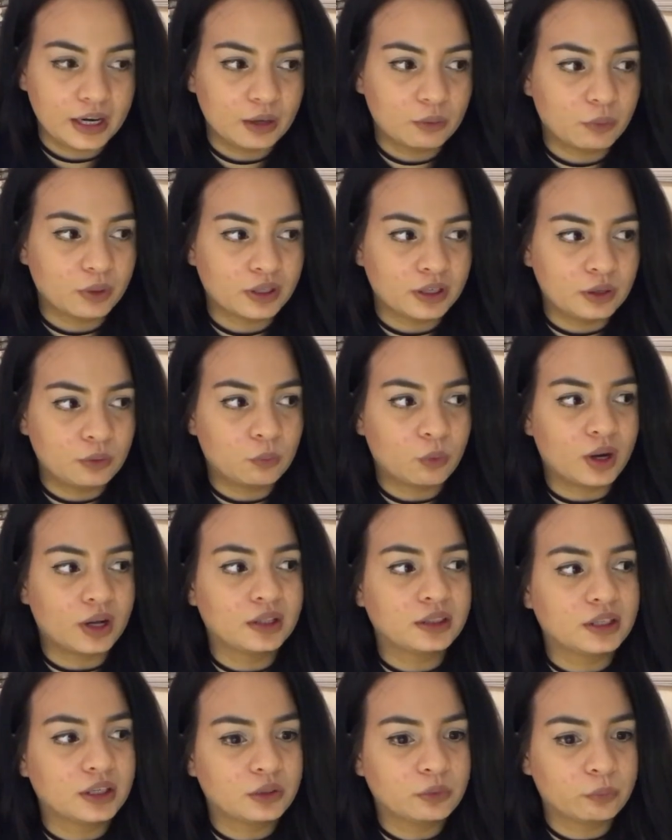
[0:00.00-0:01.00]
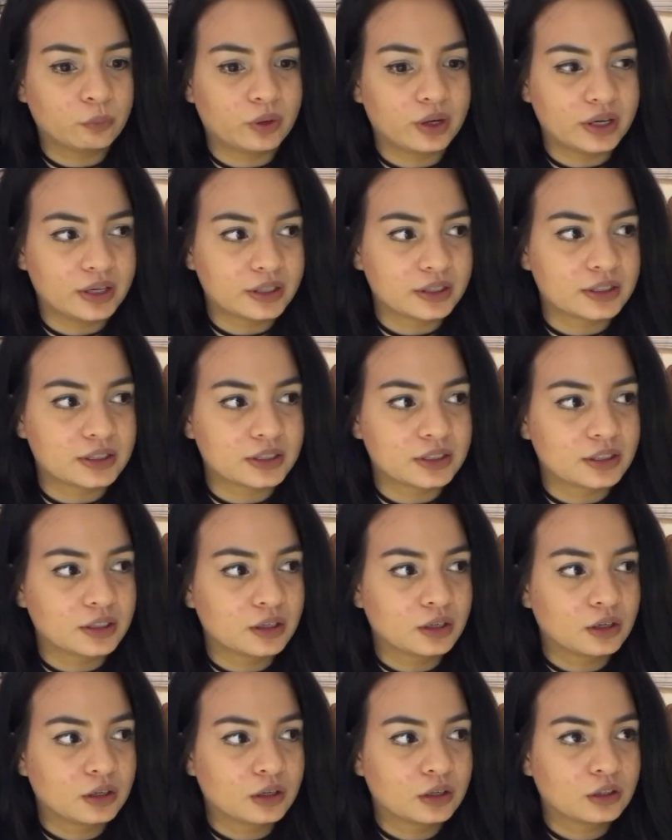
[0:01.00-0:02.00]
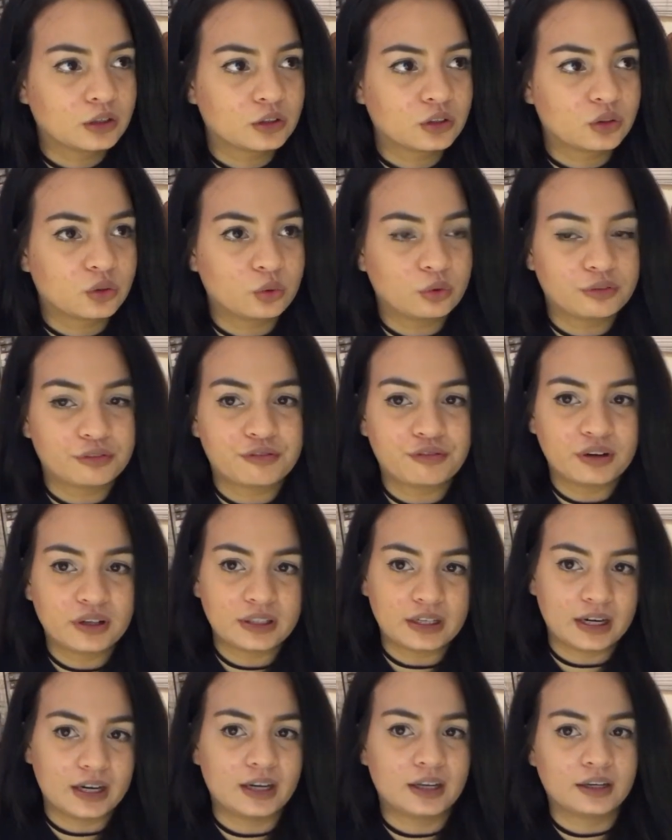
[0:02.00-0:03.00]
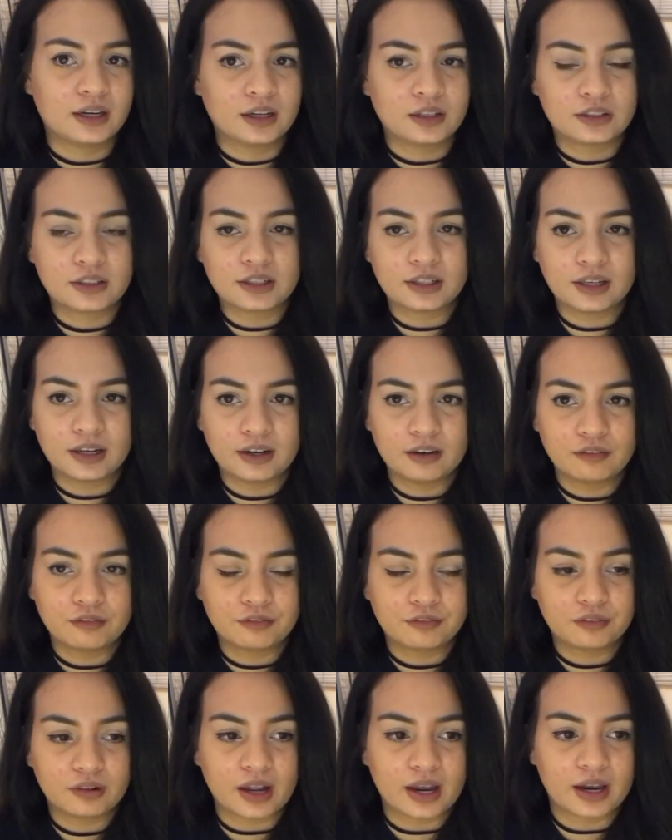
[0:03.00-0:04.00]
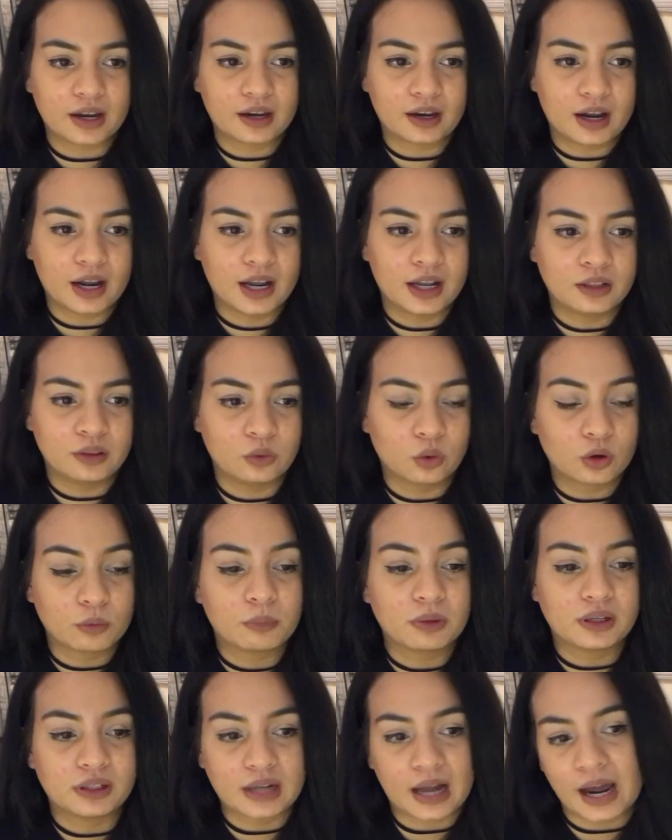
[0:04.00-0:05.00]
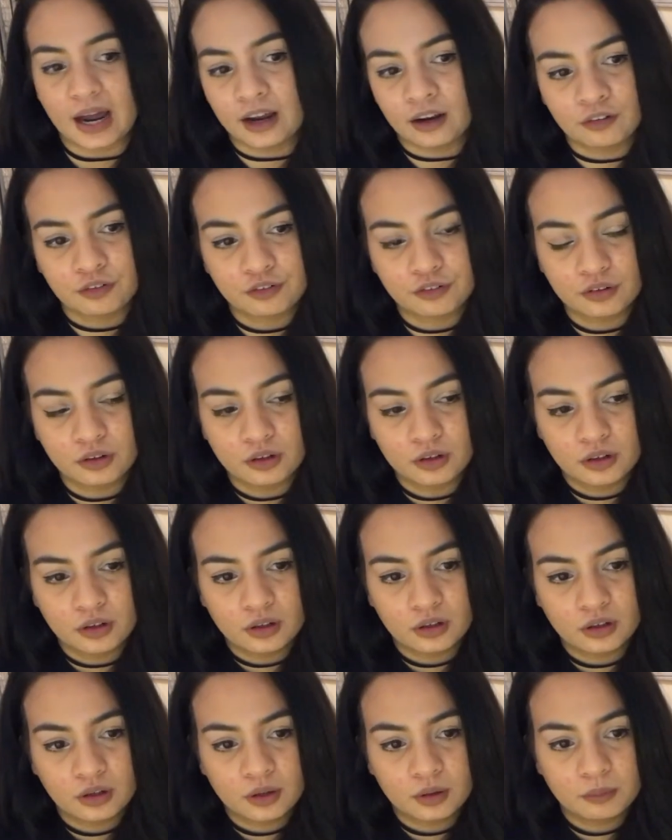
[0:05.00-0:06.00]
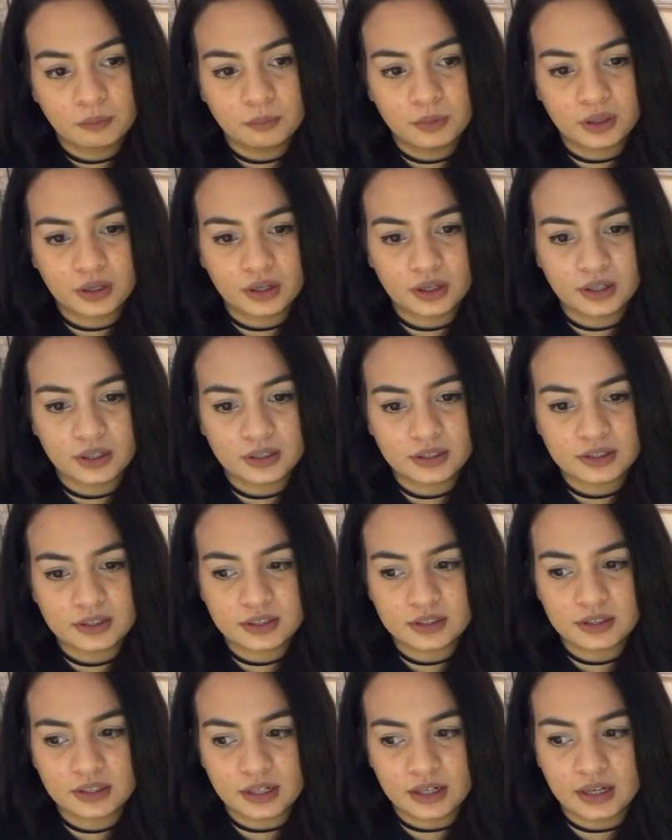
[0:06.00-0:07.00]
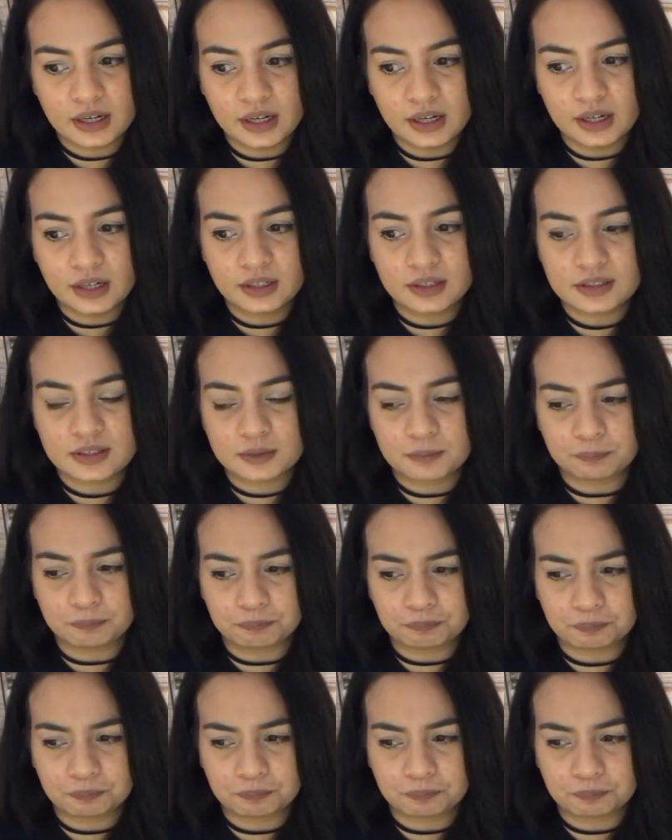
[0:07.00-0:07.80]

what he wanted was to fit in and to live like a normal life, because he's